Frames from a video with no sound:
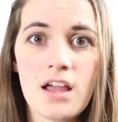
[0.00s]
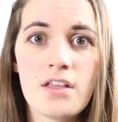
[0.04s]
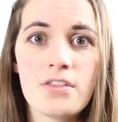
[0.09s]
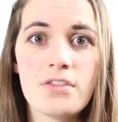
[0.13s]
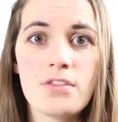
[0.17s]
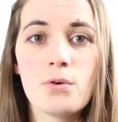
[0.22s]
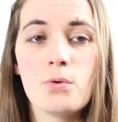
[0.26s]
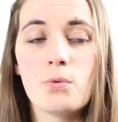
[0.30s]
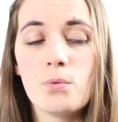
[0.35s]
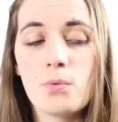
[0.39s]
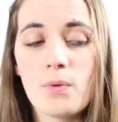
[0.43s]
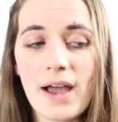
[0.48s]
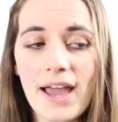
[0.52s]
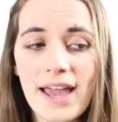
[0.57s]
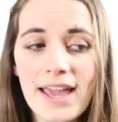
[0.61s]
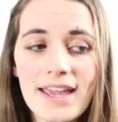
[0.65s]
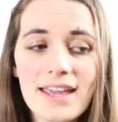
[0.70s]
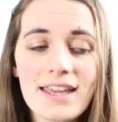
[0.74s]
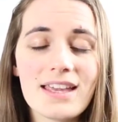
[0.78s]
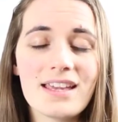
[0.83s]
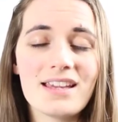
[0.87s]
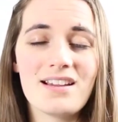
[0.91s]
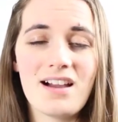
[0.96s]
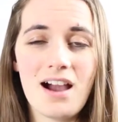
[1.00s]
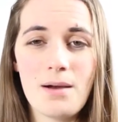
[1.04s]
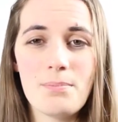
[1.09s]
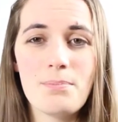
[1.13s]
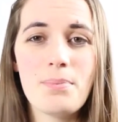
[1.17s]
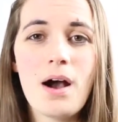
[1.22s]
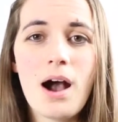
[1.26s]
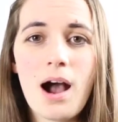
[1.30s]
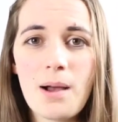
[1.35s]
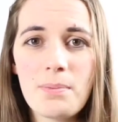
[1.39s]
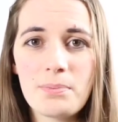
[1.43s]
The way it got
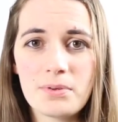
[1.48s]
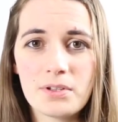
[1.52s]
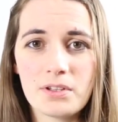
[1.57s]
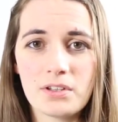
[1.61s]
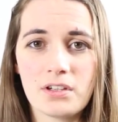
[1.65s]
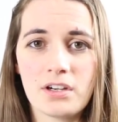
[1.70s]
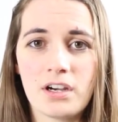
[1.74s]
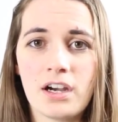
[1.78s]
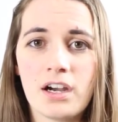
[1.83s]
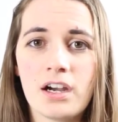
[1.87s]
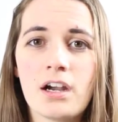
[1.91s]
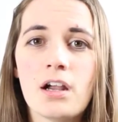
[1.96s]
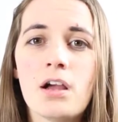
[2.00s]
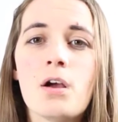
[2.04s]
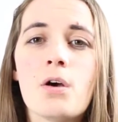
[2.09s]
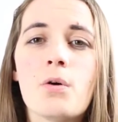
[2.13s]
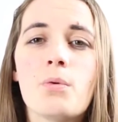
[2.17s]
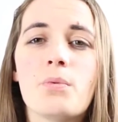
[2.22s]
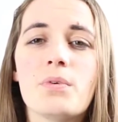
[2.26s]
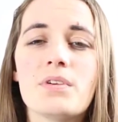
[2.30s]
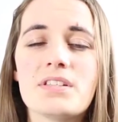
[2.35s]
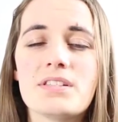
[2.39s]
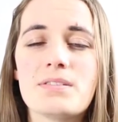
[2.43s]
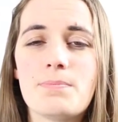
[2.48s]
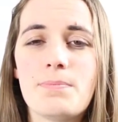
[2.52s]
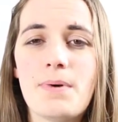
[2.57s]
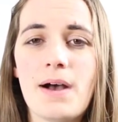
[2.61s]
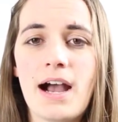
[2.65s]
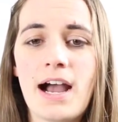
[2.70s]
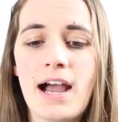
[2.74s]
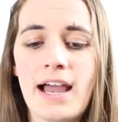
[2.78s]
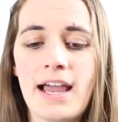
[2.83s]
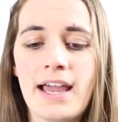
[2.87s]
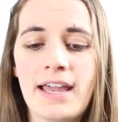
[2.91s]
popular was
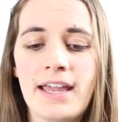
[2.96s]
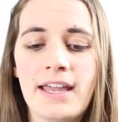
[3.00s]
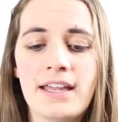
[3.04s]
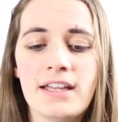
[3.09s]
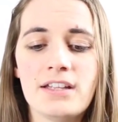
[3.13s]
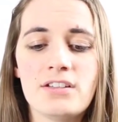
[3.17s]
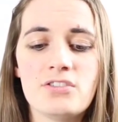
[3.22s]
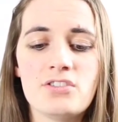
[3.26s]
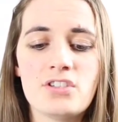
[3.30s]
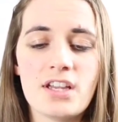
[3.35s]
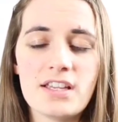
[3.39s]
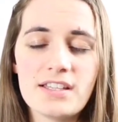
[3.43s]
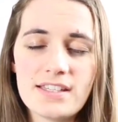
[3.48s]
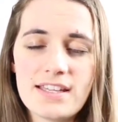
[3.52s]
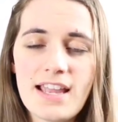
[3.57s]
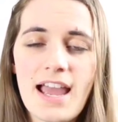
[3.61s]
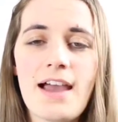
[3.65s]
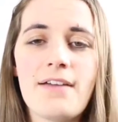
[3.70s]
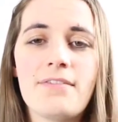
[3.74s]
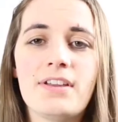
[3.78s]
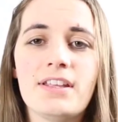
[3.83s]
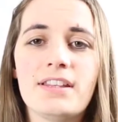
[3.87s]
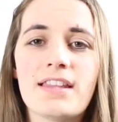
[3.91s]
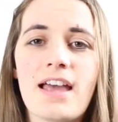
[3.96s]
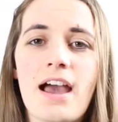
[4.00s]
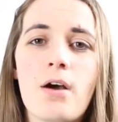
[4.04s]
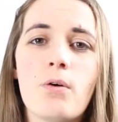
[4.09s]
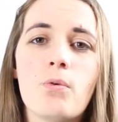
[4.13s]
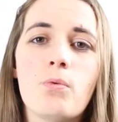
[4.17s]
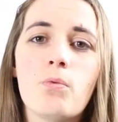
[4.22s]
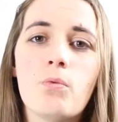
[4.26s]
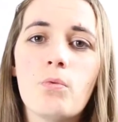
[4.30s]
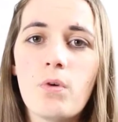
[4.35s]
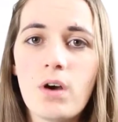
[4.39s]
by just having
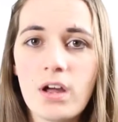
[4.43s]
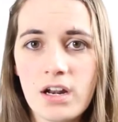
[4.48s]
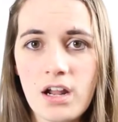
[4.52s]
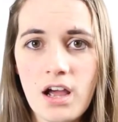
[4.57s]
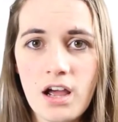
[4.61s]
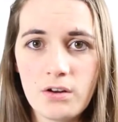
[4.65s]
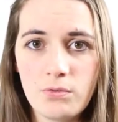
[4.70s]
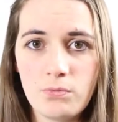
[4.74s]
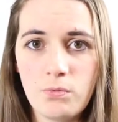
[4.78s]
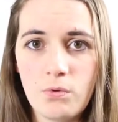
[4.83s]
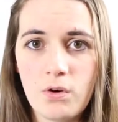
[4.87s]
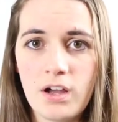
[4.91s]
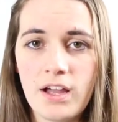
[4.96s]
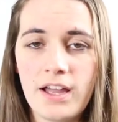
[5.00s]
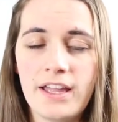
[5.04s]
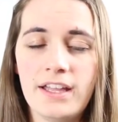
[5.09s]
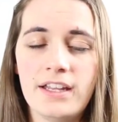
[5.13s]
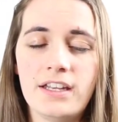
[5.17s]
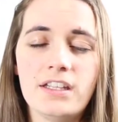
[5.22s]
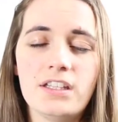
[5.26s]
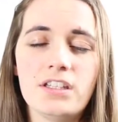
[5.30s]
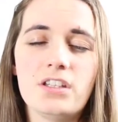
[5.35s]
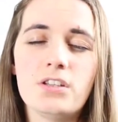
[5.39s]
that one-on-one.